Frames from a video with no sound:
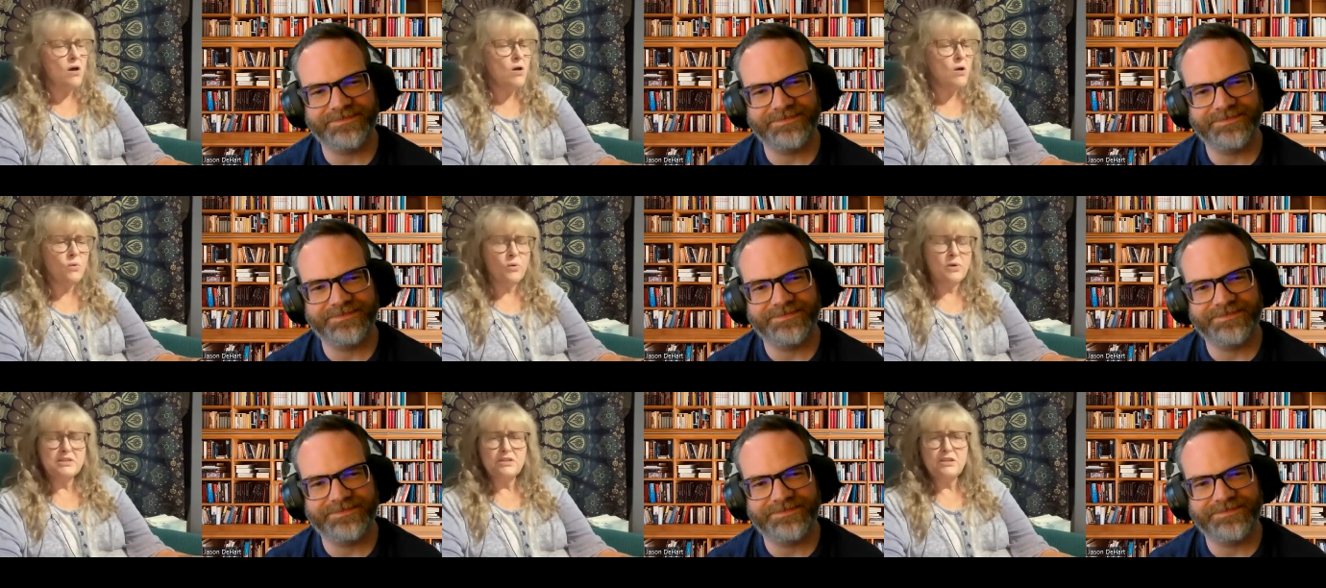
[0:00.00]

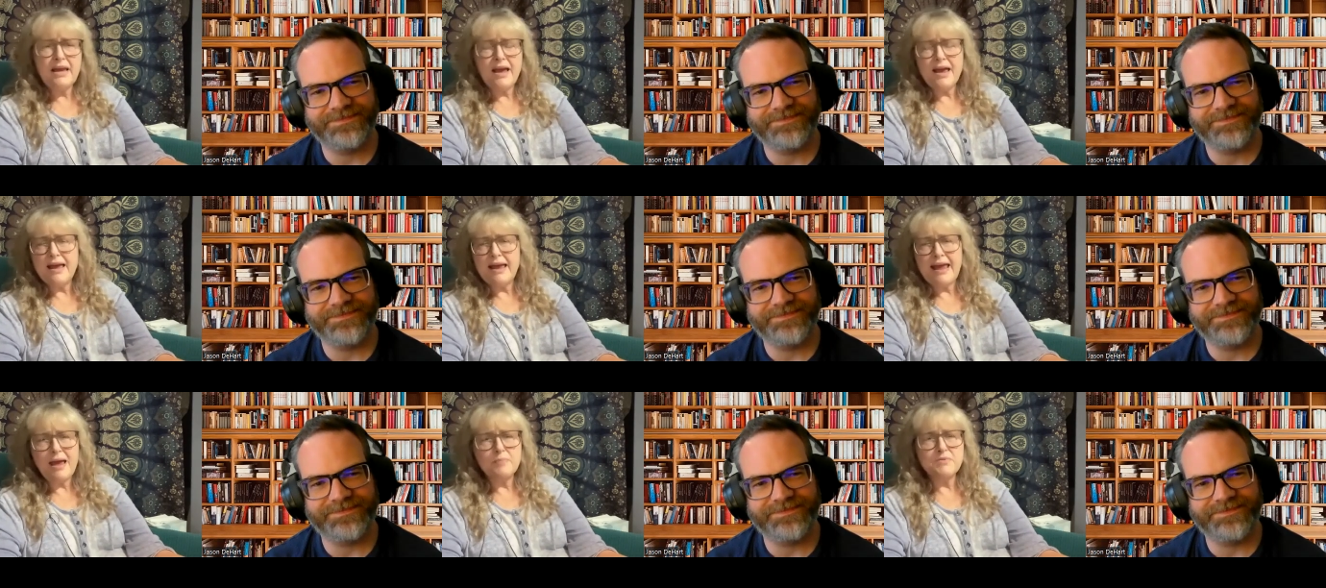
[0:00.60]
Speaker 1: Oh, yeah,
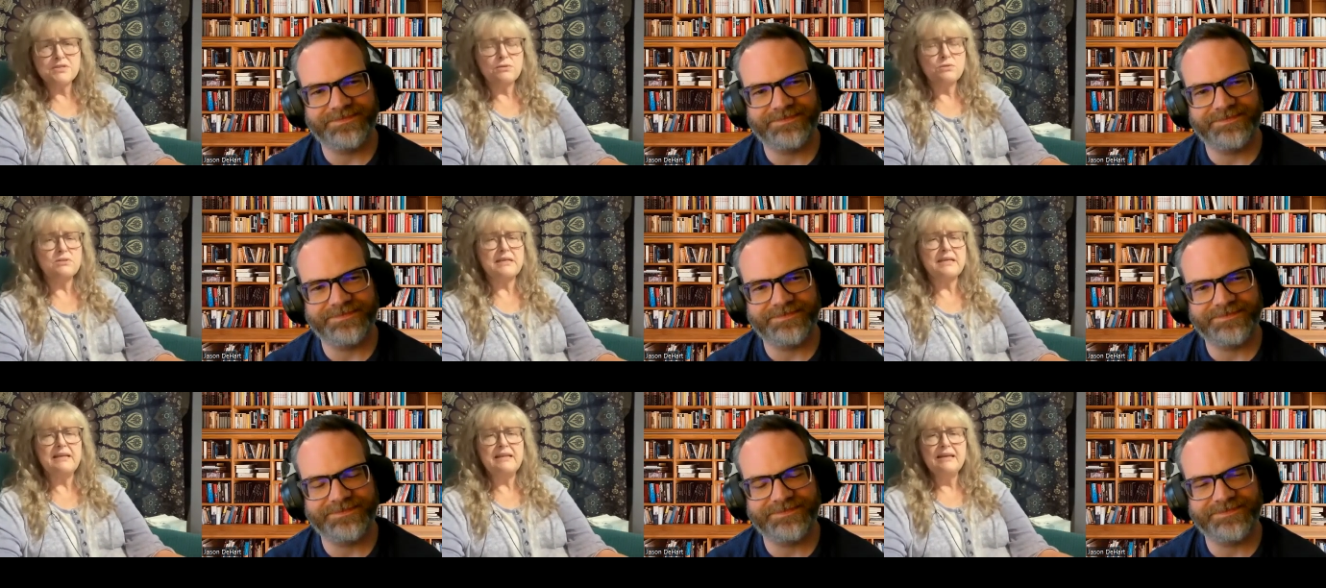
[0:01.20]

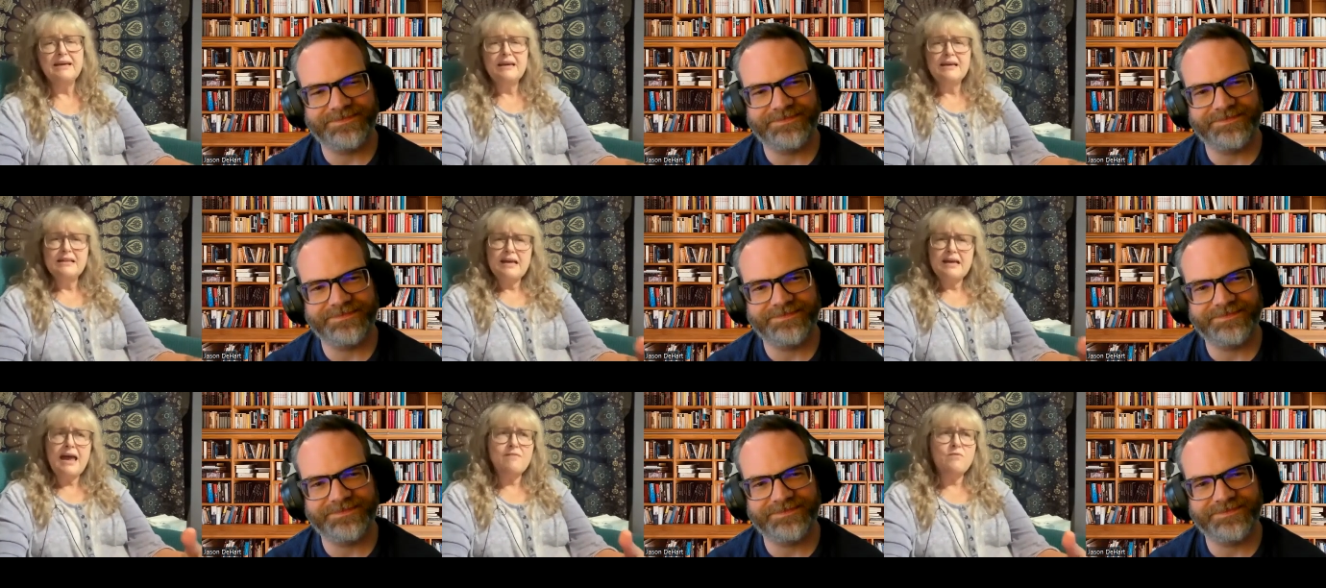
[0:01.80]
absolutely. And he,
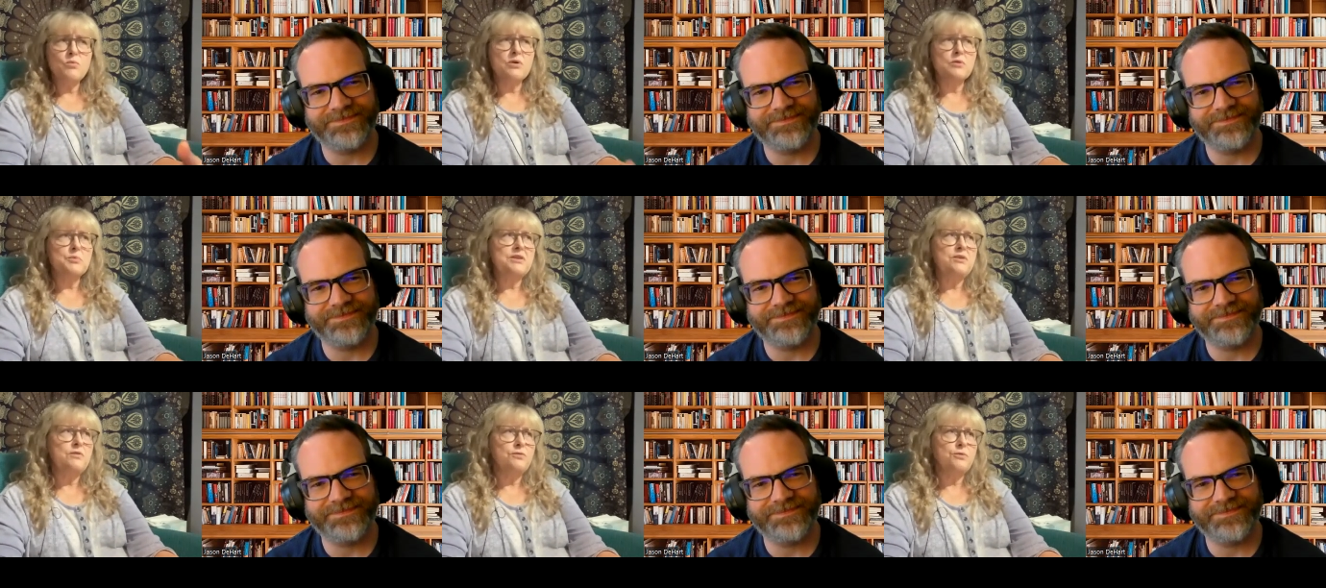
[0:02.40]
I haven't worked
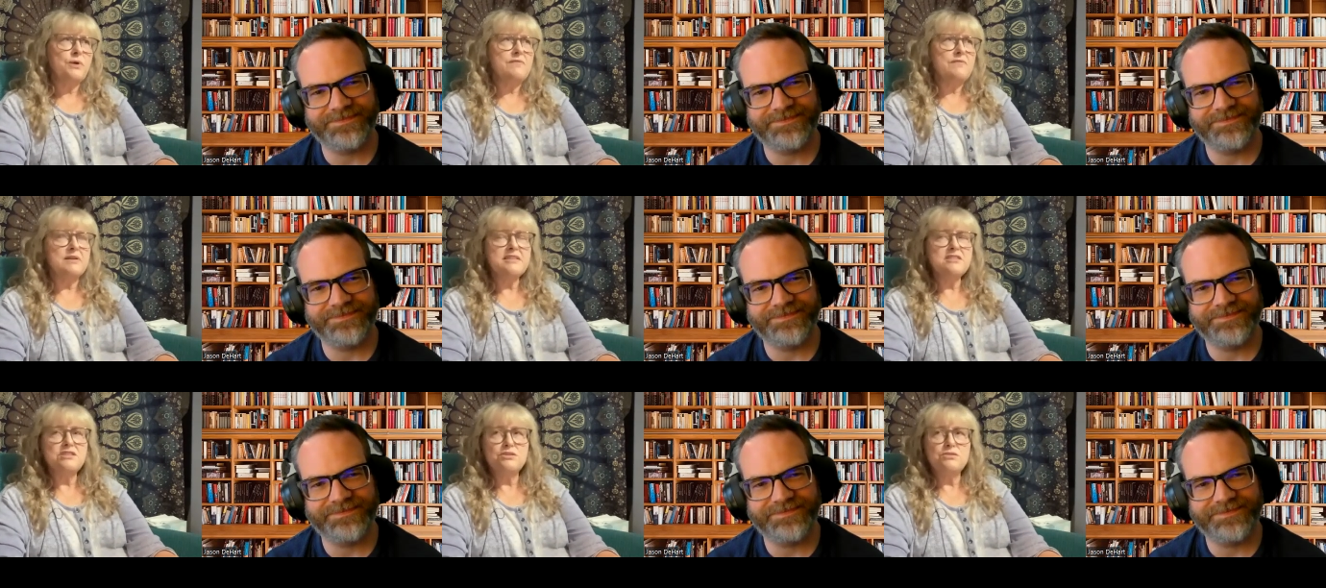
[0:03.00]
with you forever.
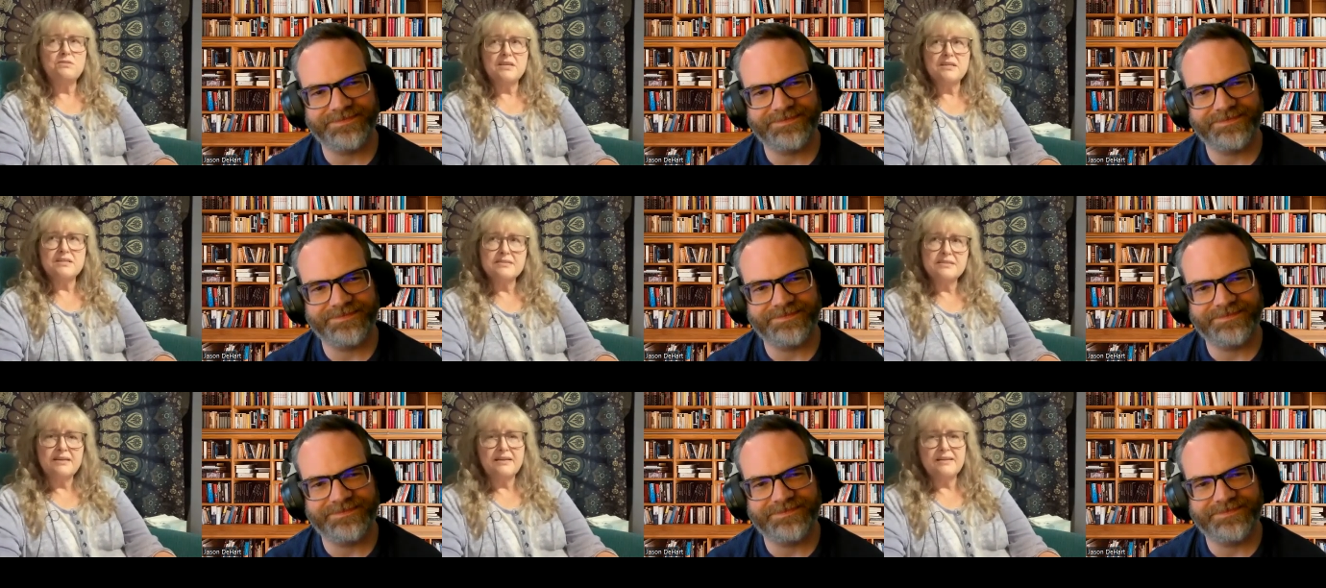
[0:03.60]
Let's do this.
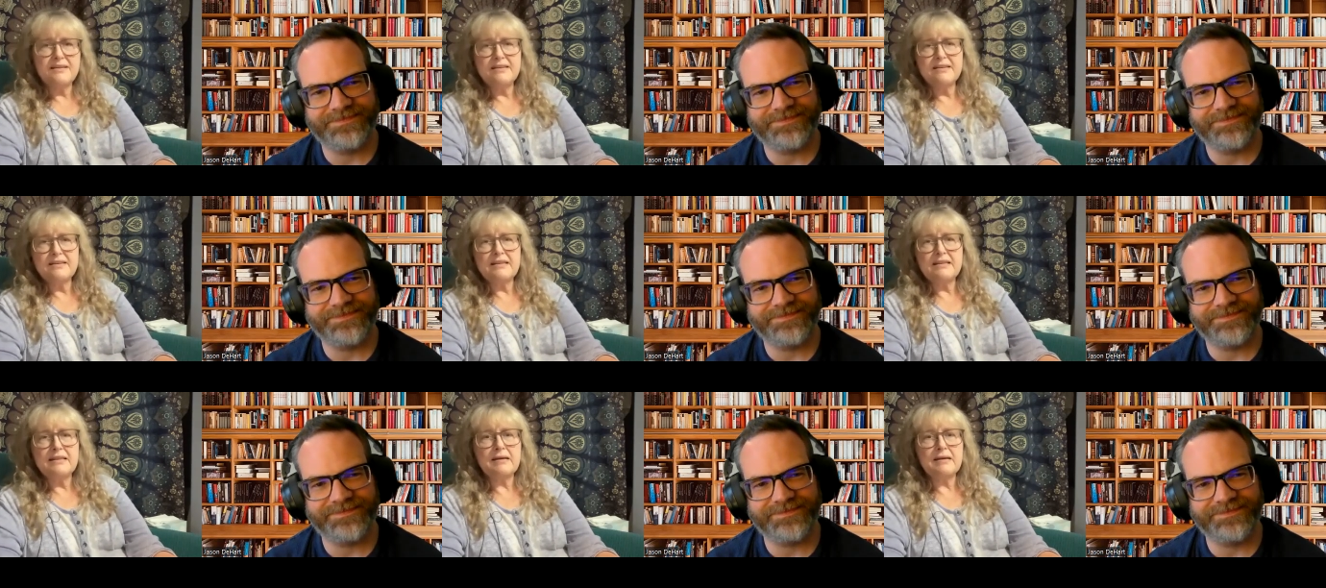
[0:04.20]
And
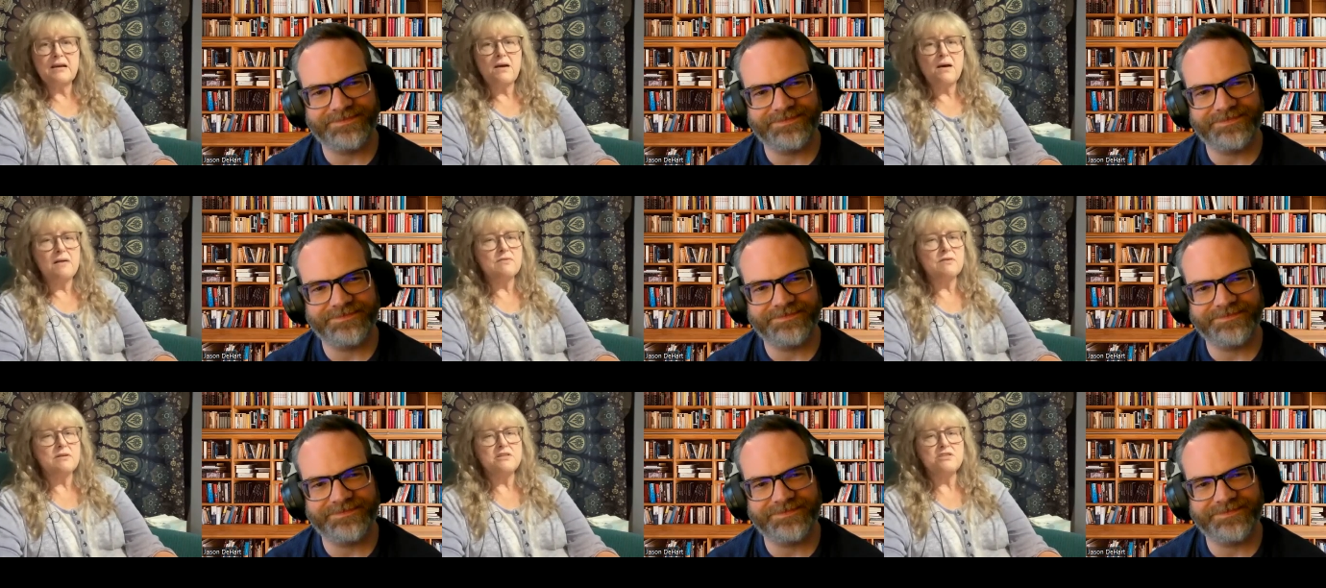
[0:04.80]
the
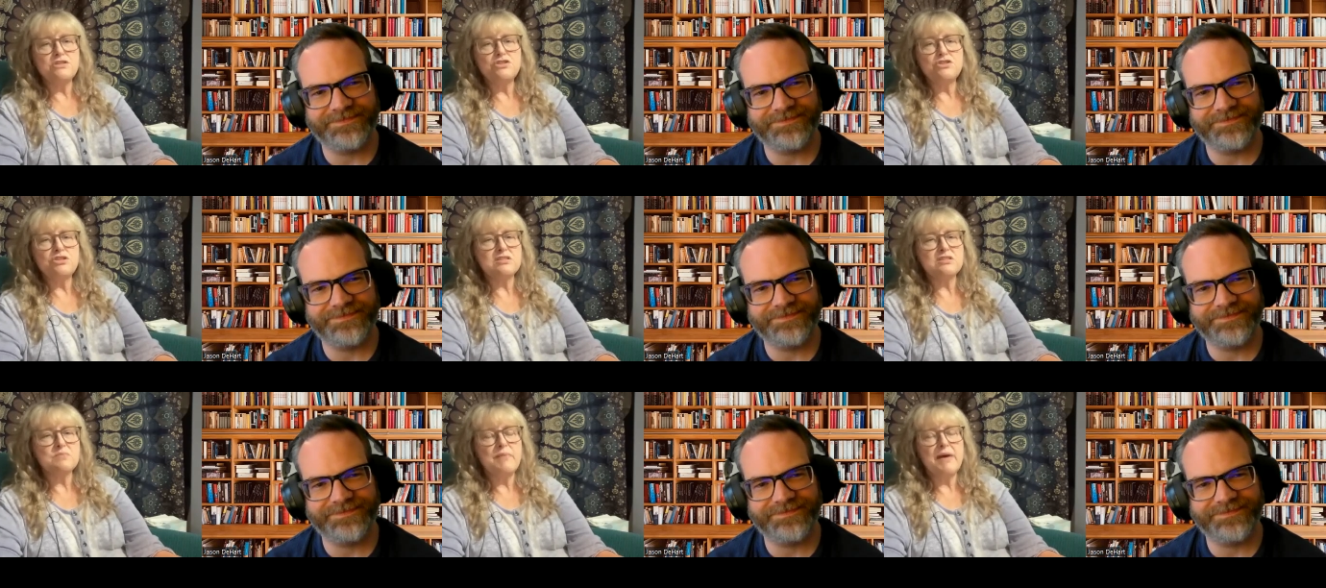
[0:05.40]
cover is
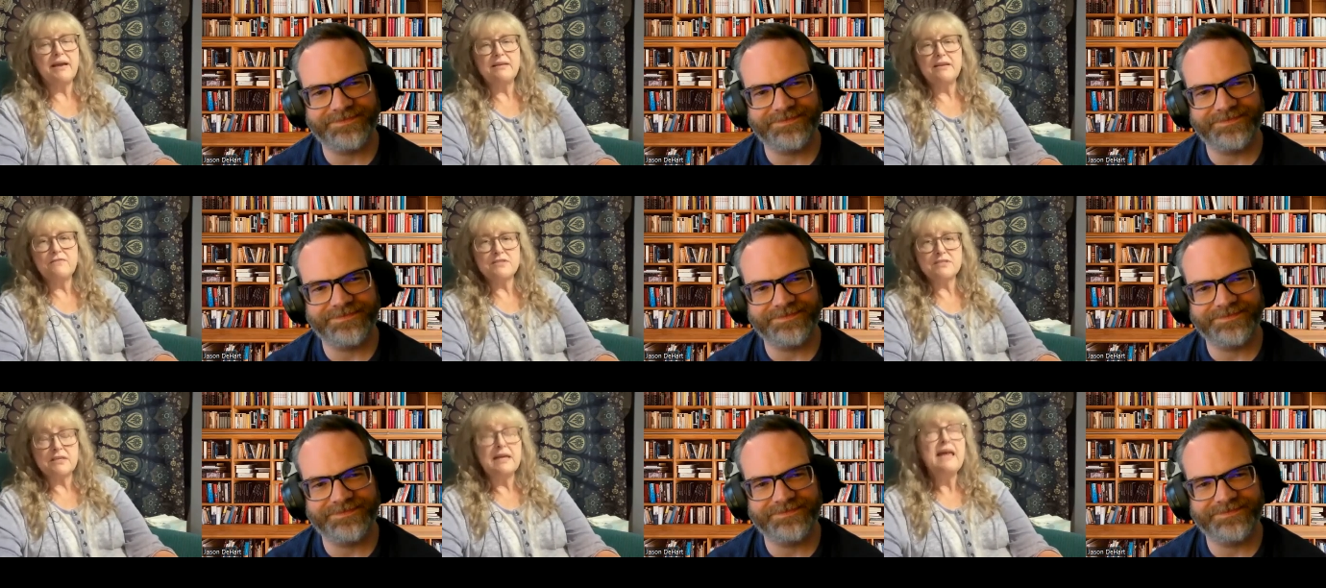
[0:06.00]
just
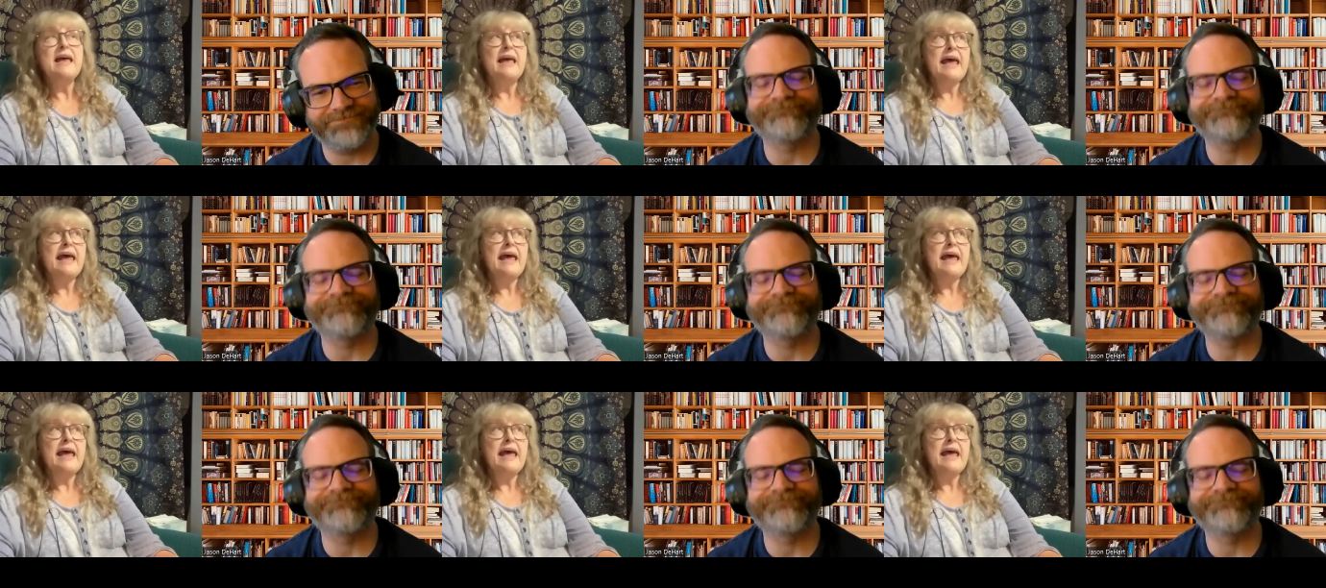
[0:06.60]
magnificent.